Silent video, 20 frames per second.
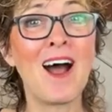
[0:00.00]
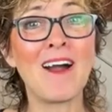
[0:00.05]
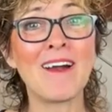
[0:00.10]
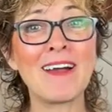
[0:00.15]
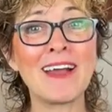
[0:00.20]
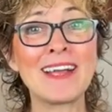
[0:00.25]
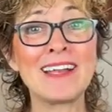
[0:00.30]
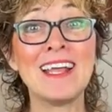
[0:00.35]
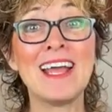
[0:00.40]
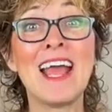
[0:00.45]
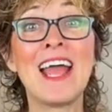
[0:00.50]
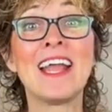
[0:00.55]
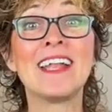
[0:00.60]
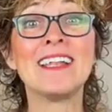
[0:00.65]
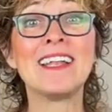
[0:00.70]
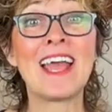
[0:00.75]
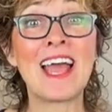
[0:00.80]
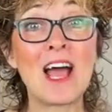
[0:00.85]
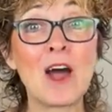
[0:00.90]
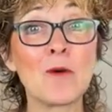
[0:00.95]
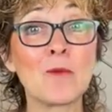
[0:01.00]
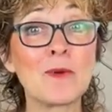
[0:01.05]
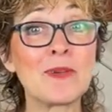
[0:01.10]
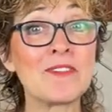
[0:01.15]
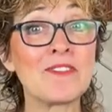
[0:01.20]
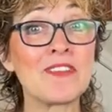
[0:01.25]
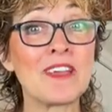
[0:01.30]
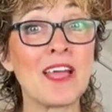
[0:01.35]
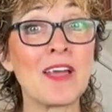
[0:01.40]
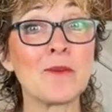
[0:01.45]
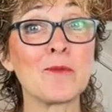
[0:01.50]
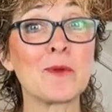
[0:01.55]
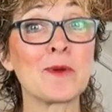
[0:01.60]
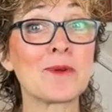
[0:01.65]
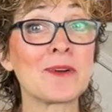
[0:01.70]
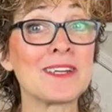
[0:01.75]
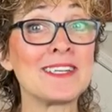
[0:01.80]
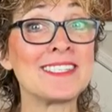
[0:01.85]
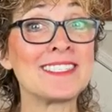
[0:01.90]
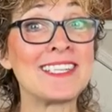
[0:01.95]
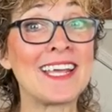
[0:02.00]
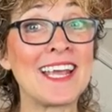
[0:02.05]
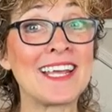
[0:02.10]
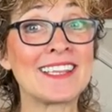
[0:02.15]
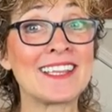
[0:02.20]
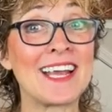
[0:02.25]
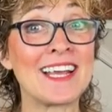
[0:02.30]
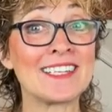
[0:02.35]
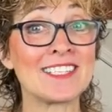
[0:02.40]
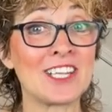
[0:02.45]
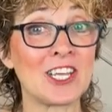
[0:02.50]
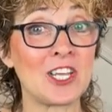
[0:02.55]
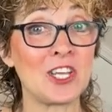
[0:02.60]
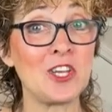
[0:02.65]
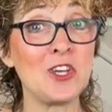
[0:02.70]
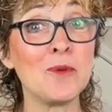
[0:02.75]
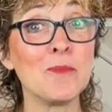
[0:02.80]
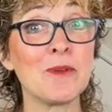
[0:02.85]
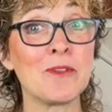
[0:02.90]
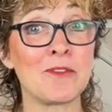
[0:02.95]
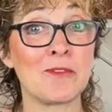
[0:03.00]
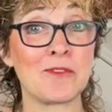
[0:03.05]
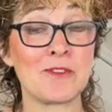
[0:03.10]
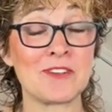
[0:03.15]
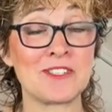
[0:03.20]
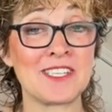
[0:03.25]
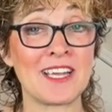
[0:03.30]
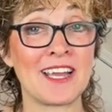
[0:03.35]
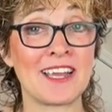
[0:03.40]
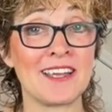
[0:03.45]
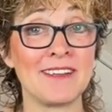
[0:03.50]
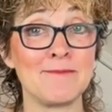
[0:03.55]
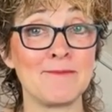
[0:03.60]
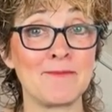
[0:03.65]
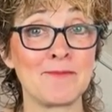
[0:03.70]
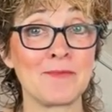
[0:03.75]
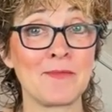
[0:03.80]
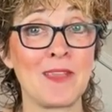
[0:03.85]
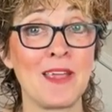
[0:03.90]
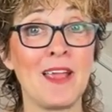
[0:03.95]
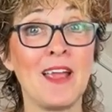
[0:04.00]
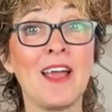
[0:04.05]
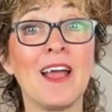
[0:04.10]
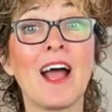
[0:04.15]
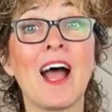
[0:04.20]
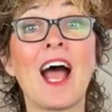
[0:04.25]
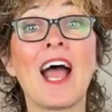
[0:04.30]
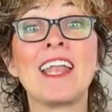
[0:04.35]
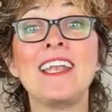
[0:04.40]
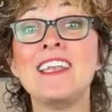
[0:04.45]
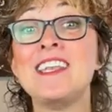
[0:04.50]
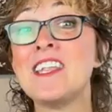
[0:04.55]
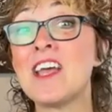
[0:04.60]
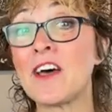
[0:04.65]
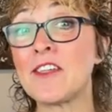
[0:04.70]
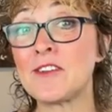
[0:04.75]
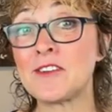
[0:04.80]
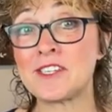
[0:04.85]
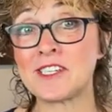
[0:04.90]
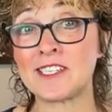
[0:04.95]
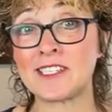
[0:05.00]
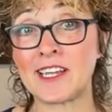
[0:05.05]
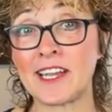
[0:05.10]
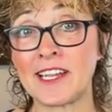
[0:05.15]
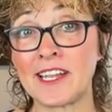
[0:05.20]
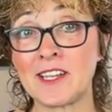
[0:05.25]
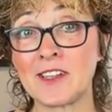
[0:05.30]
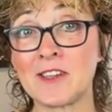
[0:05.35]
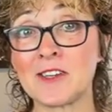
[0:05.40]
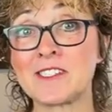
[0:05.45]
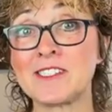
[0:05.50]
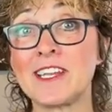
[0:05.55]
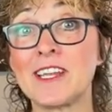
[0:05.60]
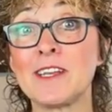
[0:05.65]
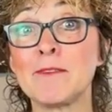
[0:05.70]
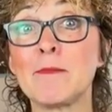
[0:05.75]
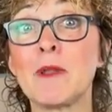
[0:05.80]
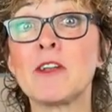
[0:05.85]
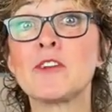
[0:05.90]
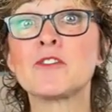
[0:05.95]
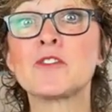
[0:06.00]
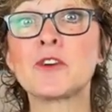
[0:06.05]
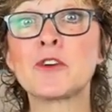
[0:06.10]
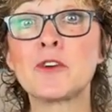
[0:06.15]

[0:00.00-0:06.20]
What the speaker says: All right, now we said we were going to take that to humans for a second. Another study looked at